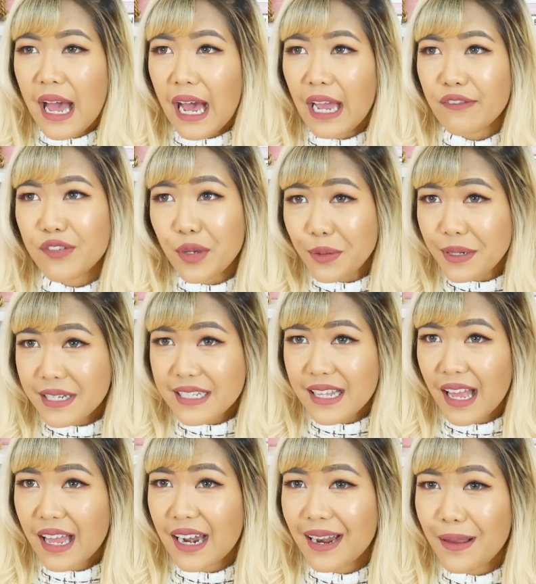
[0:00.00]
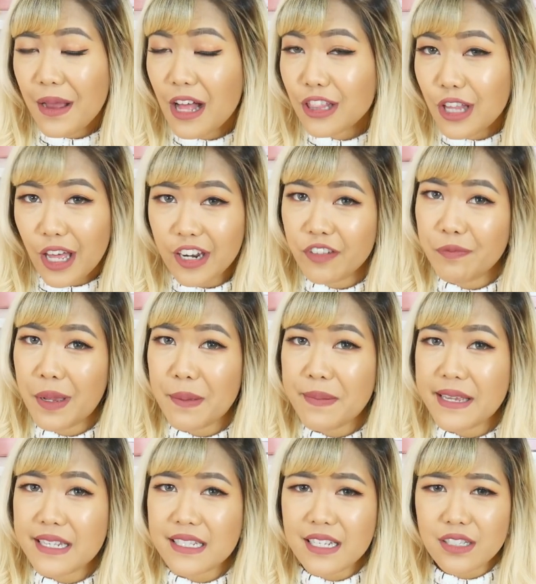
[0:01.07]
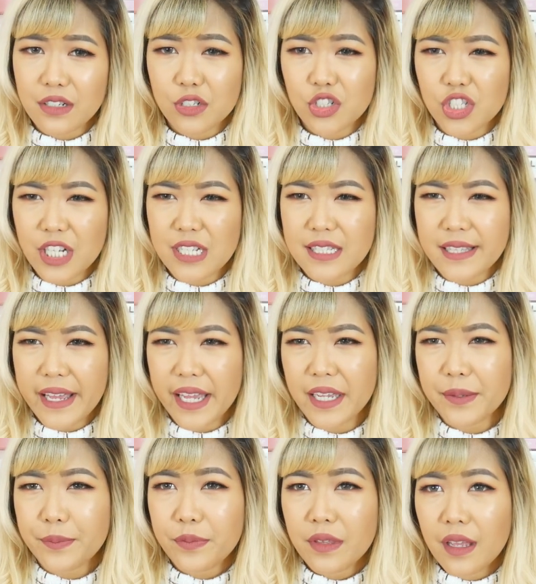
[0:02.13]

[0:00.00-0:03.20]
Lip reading: I've noticed that a lot of my pieces are just like